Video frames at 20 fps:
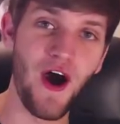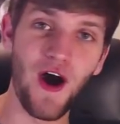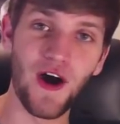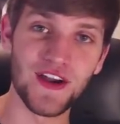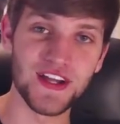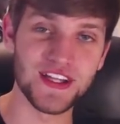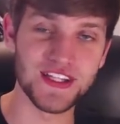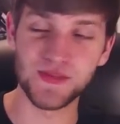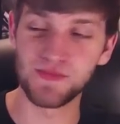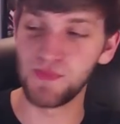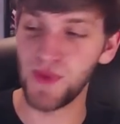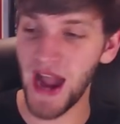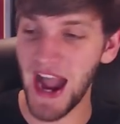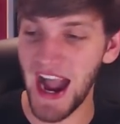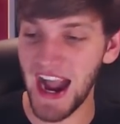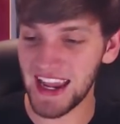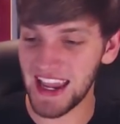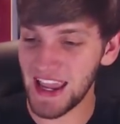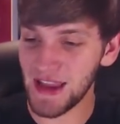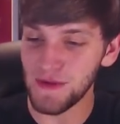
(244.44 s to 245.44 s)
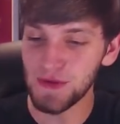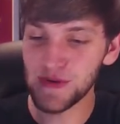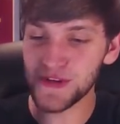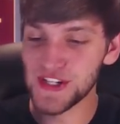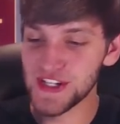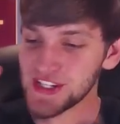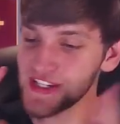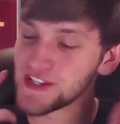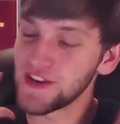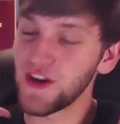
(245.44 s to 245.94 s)
on its back. It was
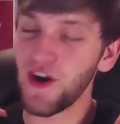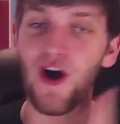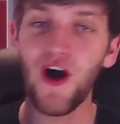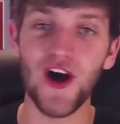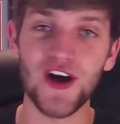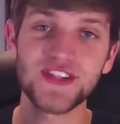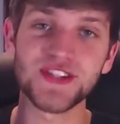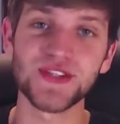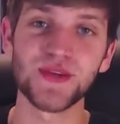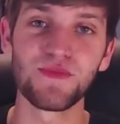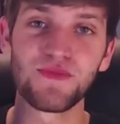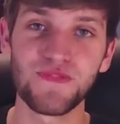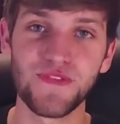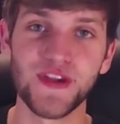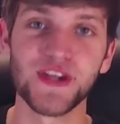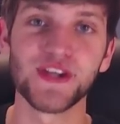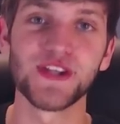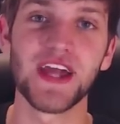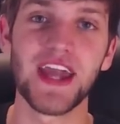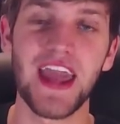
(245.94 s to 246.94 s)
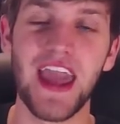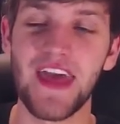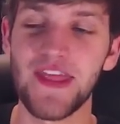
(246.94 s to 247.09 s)
just an awesome feeling.